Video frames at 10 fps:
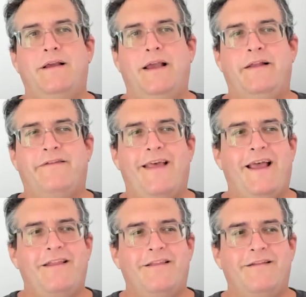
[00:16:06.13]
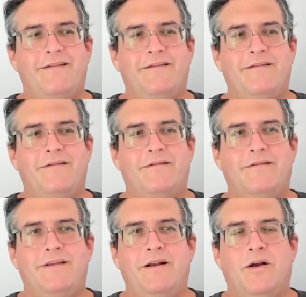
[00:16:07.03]
it's that,
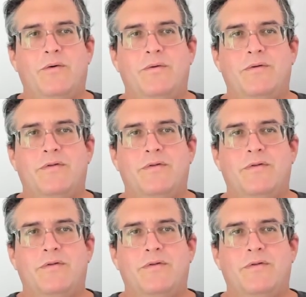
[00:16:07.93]
you know,